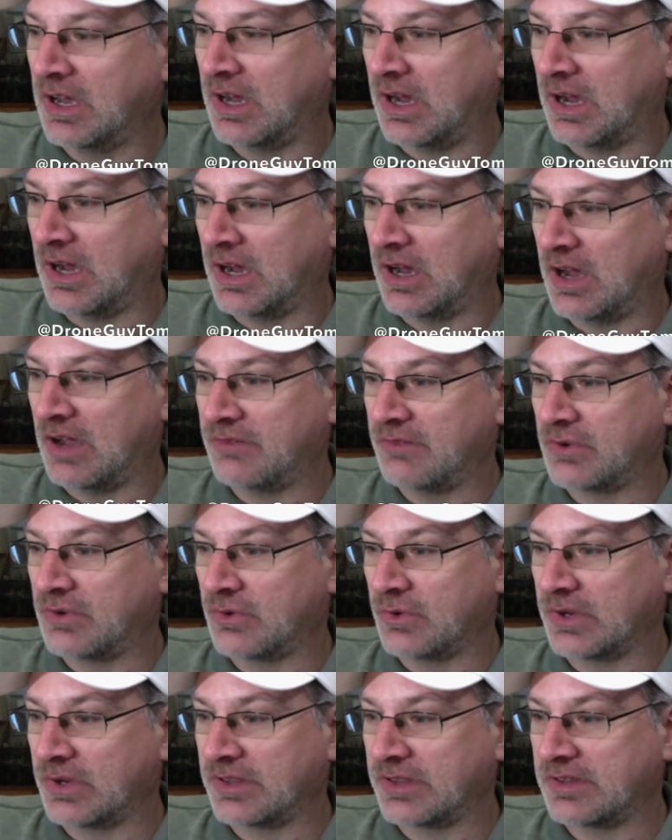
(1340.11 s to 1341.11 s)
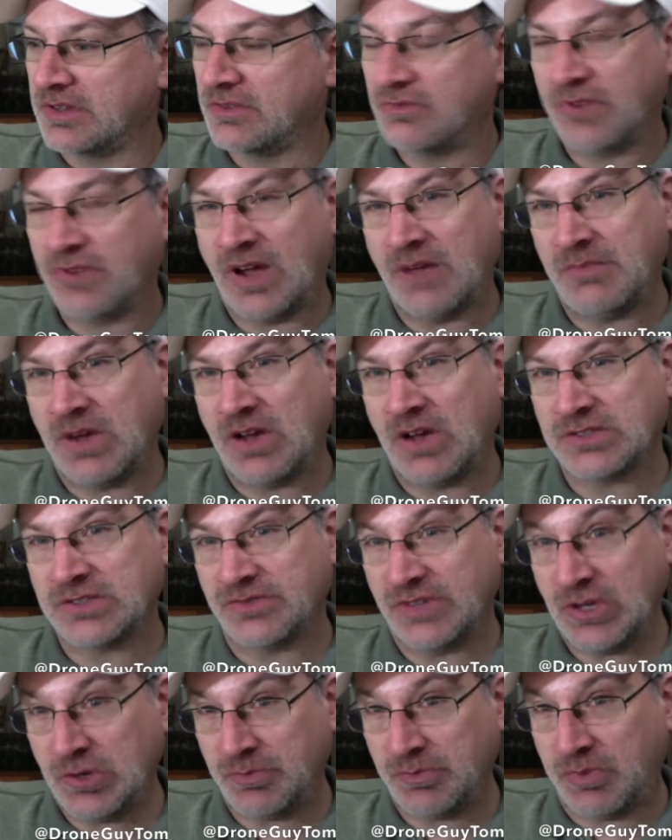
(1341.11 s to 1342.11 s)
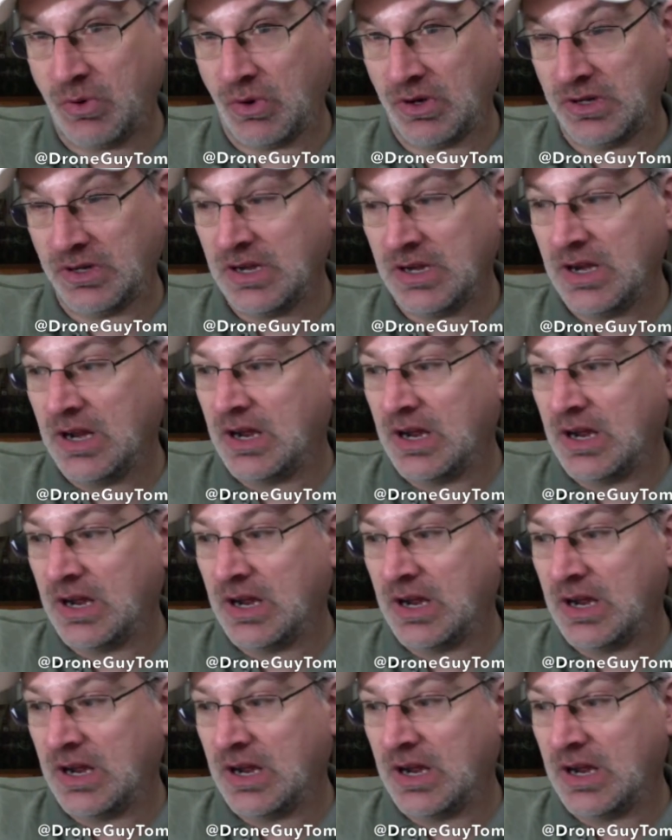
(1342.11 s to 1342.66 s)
Uh, if you're within five miles of an airport,